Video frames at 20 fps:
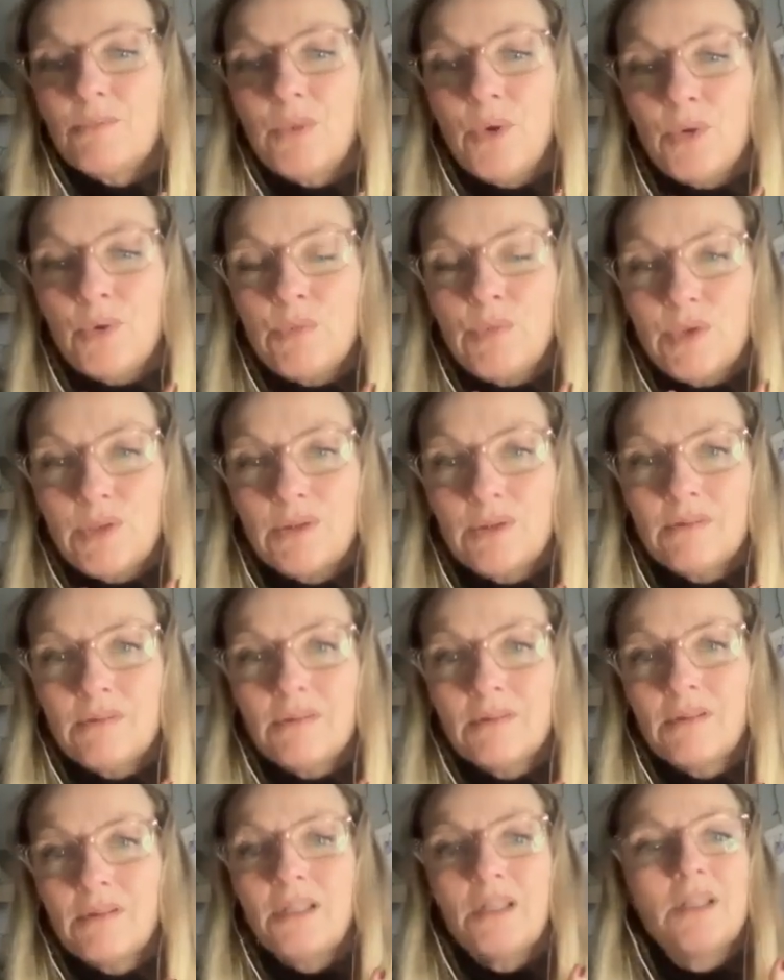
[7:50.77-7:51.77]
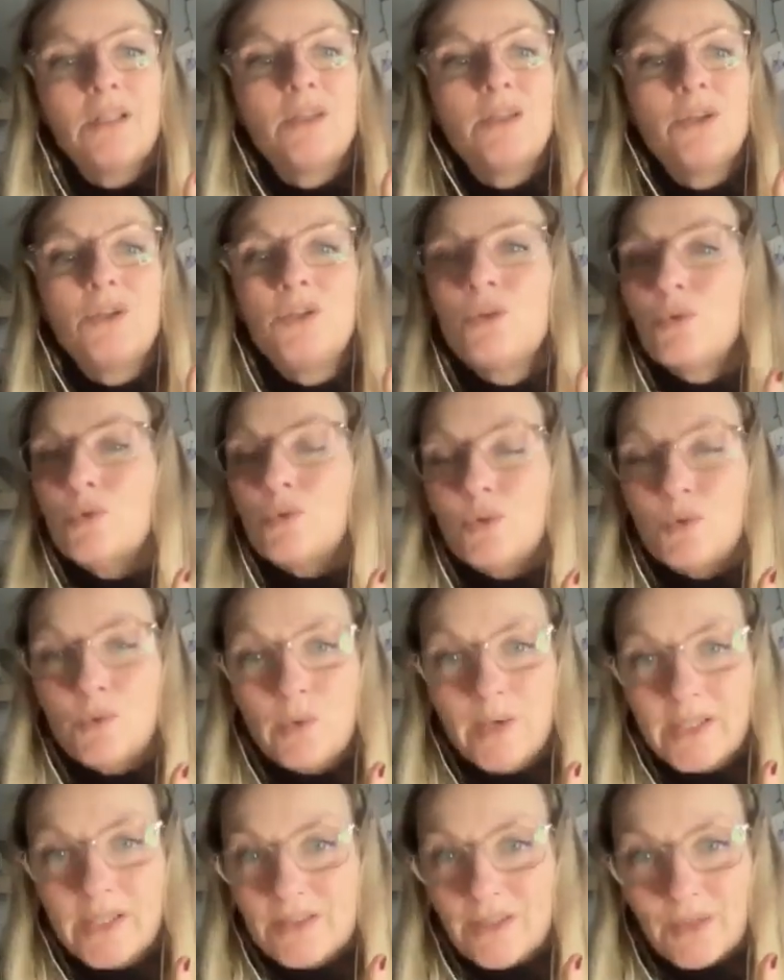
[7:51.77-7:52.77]
moment, you're
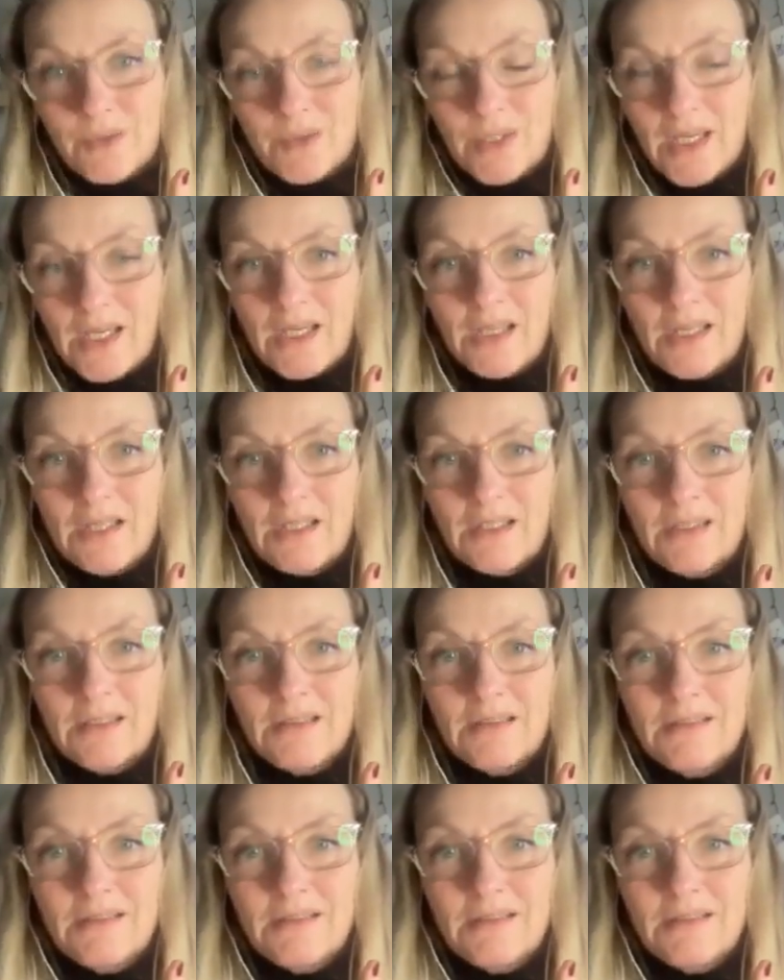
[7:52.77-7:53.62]
always okay.